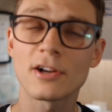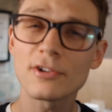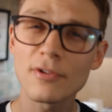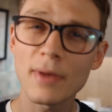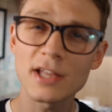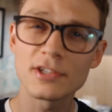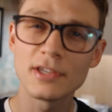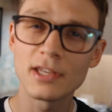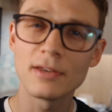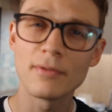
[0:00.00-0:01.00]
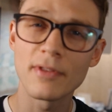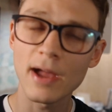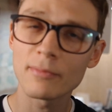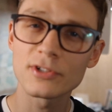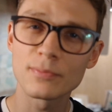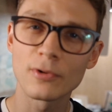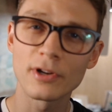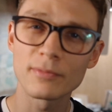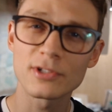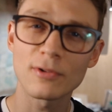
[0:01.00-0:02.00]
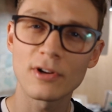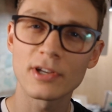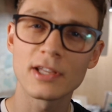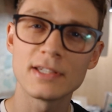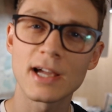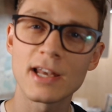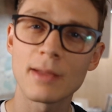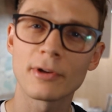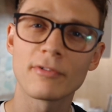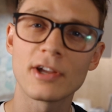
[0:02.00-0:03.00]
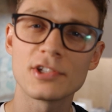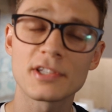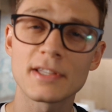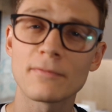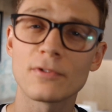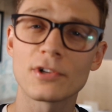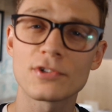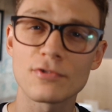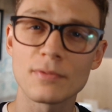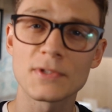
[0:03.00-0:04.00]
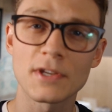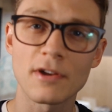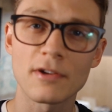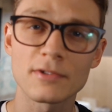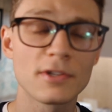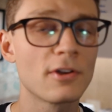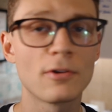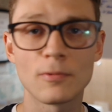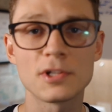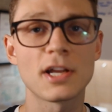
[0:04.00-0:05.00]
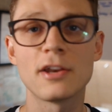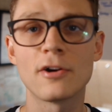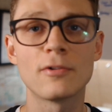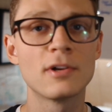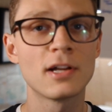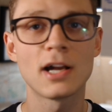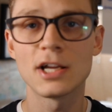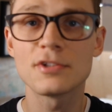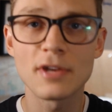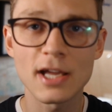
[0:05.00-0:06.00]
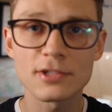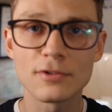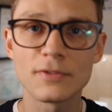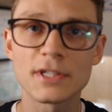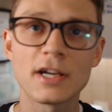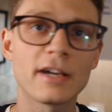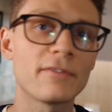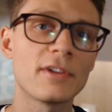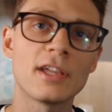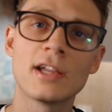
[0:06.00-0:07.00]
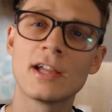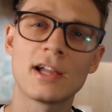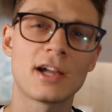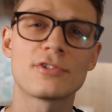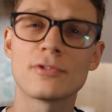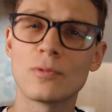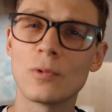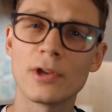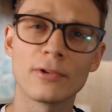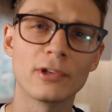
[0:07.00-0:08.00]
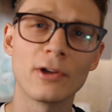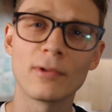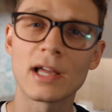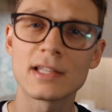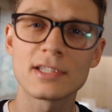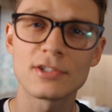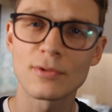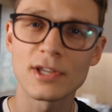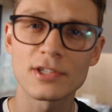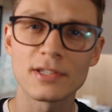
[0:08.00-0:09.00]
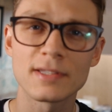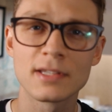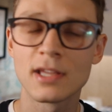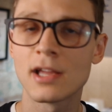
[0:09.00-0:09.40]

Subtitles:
hard to imagine needing that much more image quality and dynamic range except for extreme scenarios, which I know. I shoot astrophotography, I shoot weird low light situations.